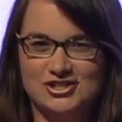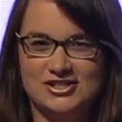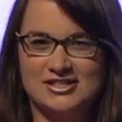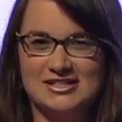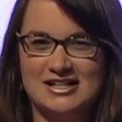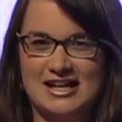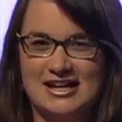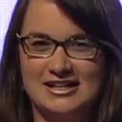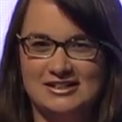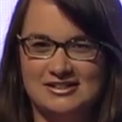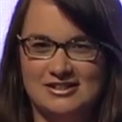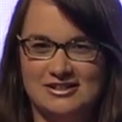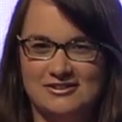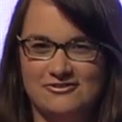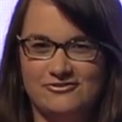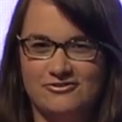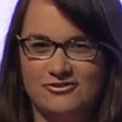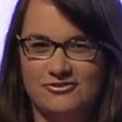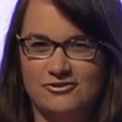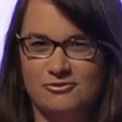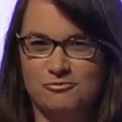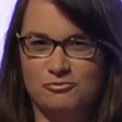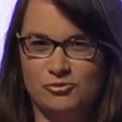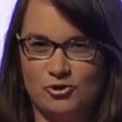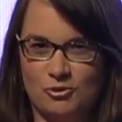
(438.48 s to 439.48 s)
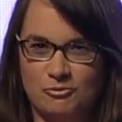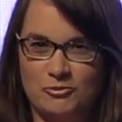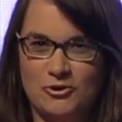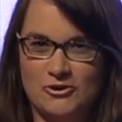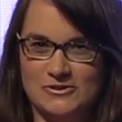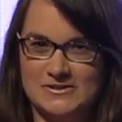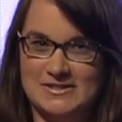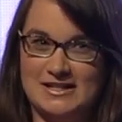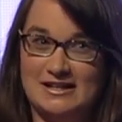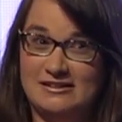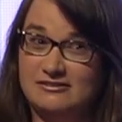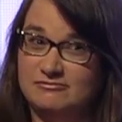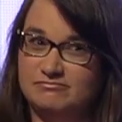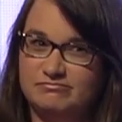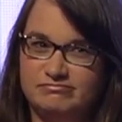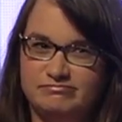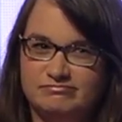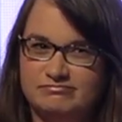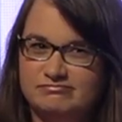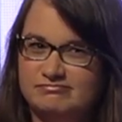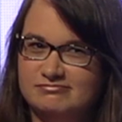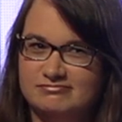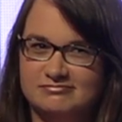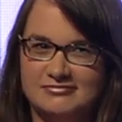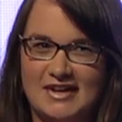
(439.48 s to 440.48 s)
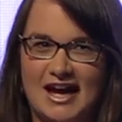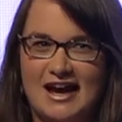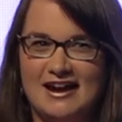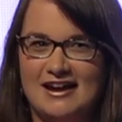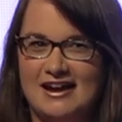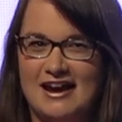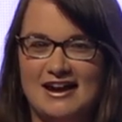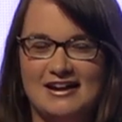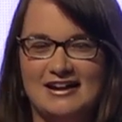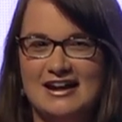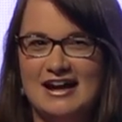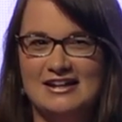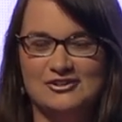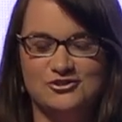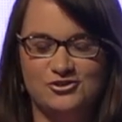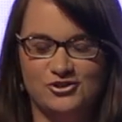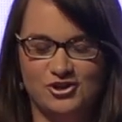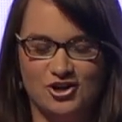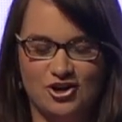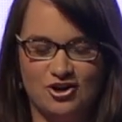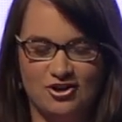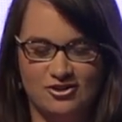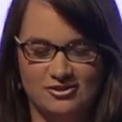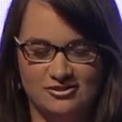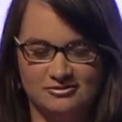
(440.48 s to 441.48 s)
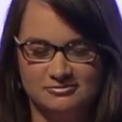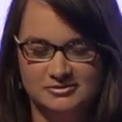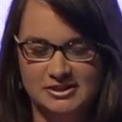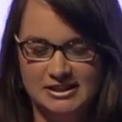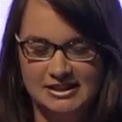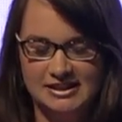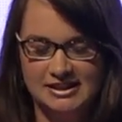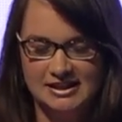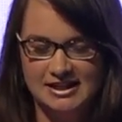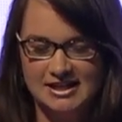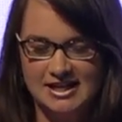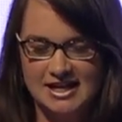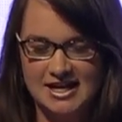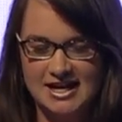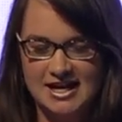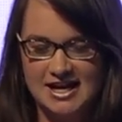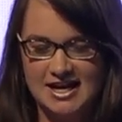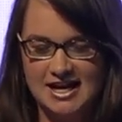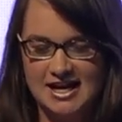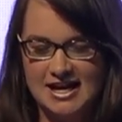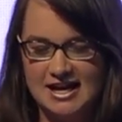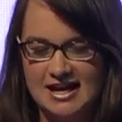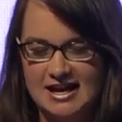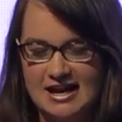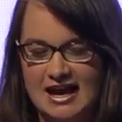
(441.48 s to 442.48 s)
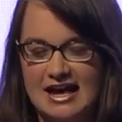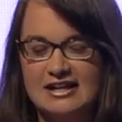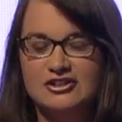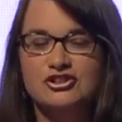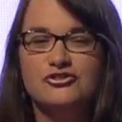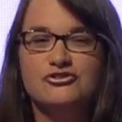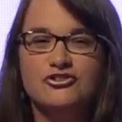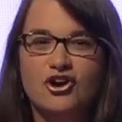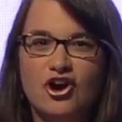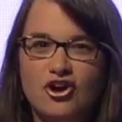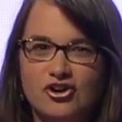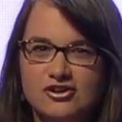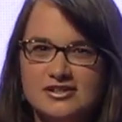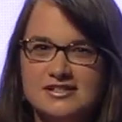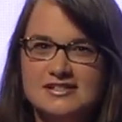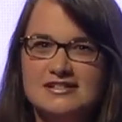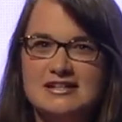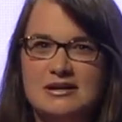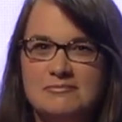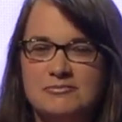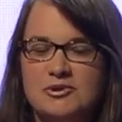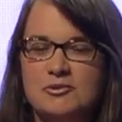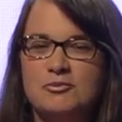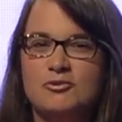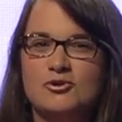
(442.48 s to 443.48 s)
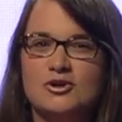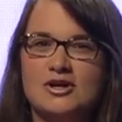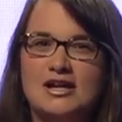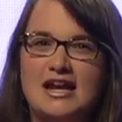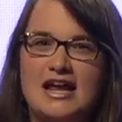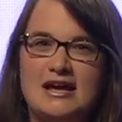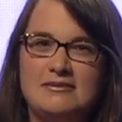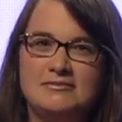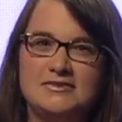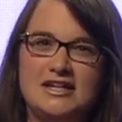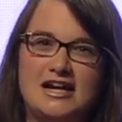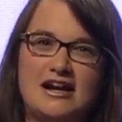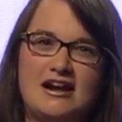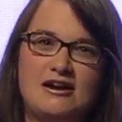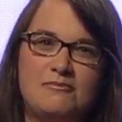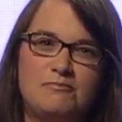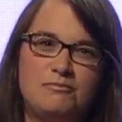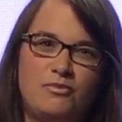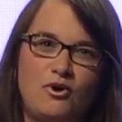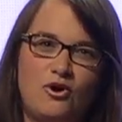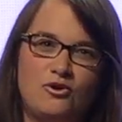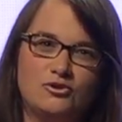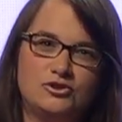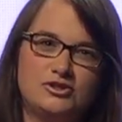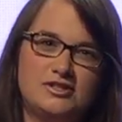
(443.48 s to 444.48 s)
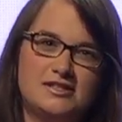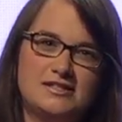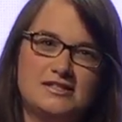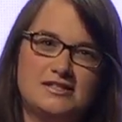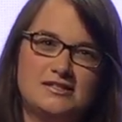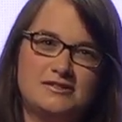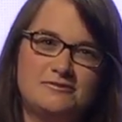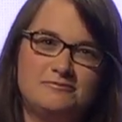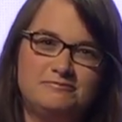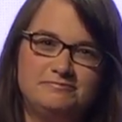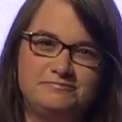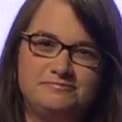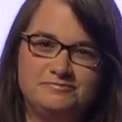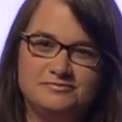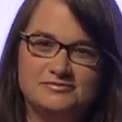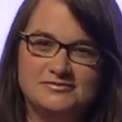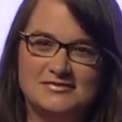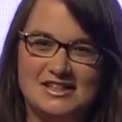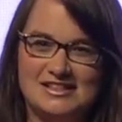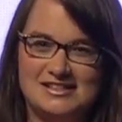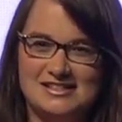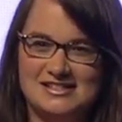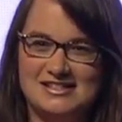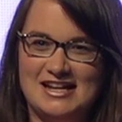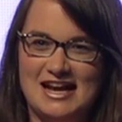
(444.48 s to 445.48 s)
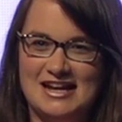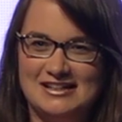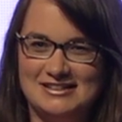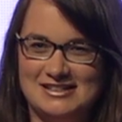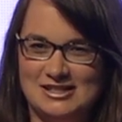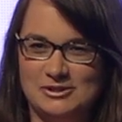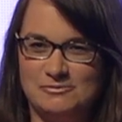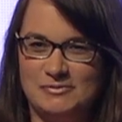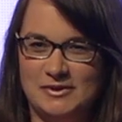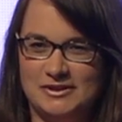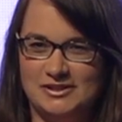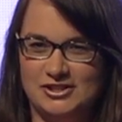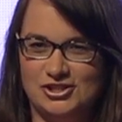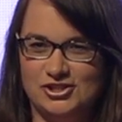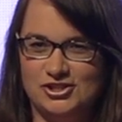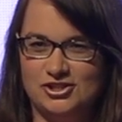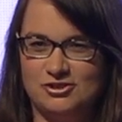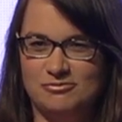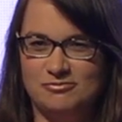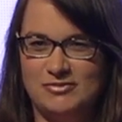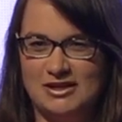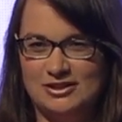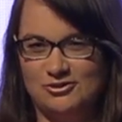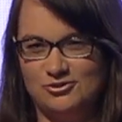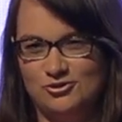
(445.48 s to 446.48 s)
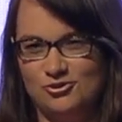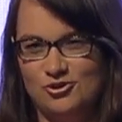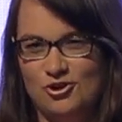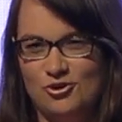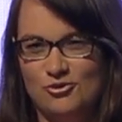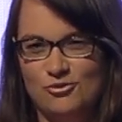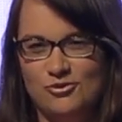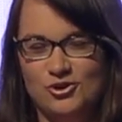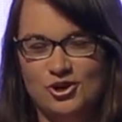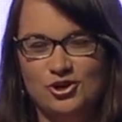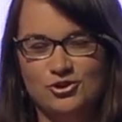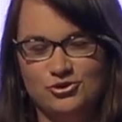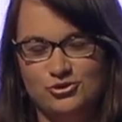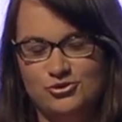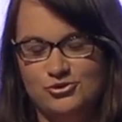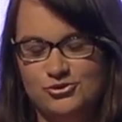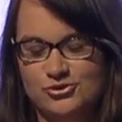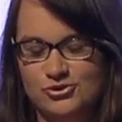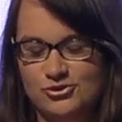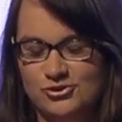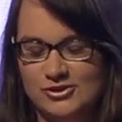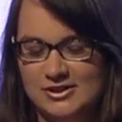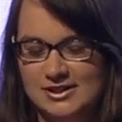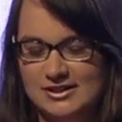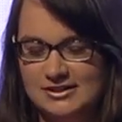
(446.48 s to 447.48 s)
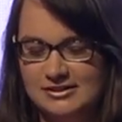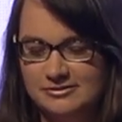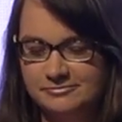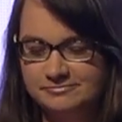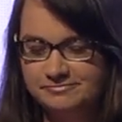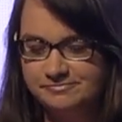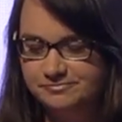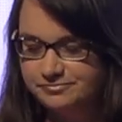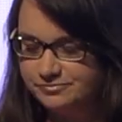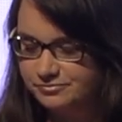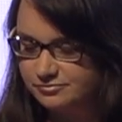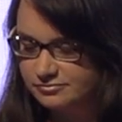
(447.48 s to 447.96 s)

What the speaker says: legislative proposal? I can't recall. And of course, some people claim there are bots that signed this petition, but you know, we got used to it.